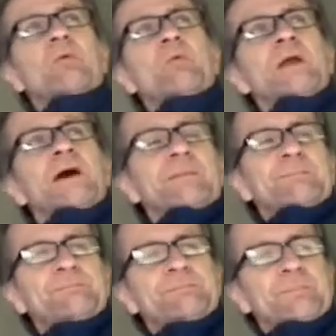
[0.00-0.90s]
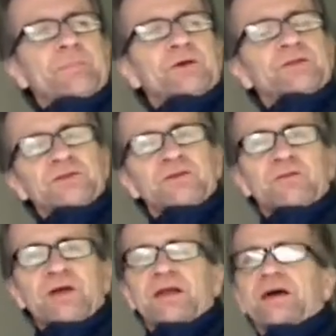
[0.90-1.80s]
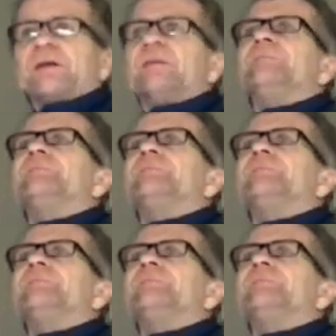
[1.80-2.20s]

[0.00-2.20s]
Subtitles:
When I considered that, I